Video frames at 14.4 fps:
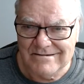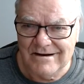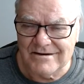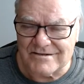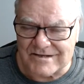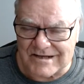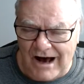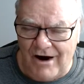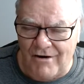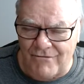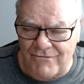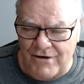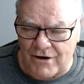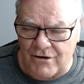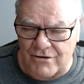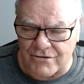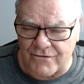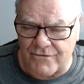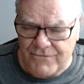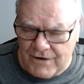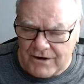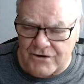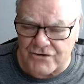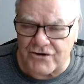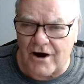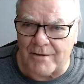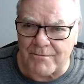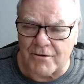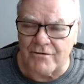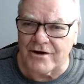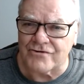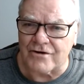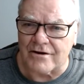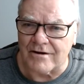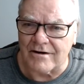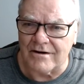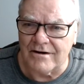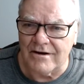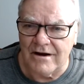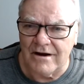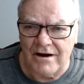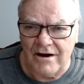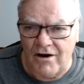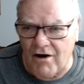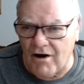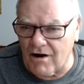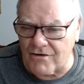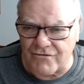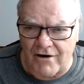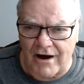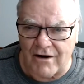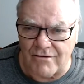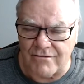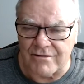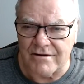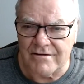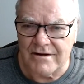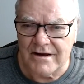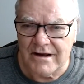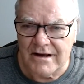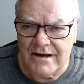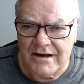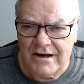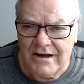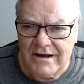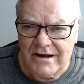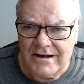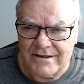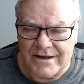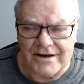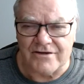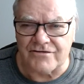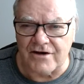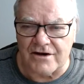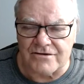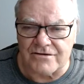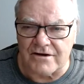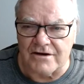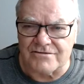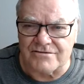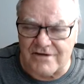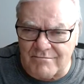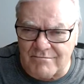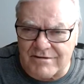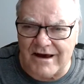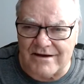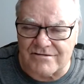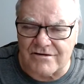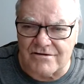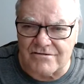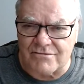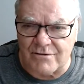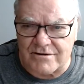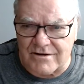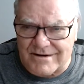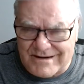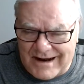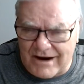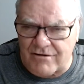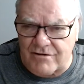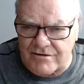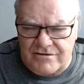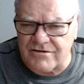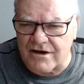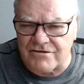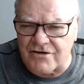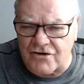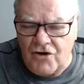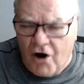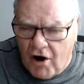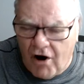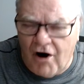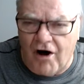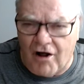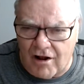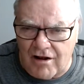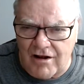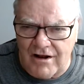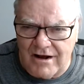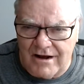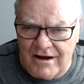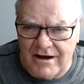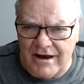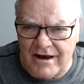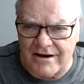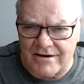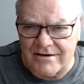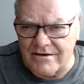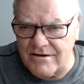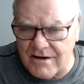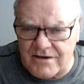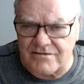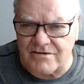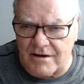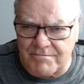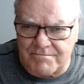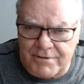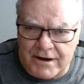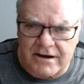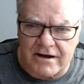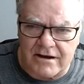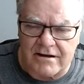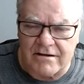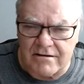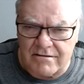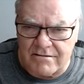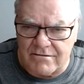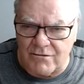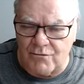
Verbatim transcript: sow farrow to finish operation, all drowned. And then he says, in some cases with the dairies, this isn't all. And yes, I'm picking the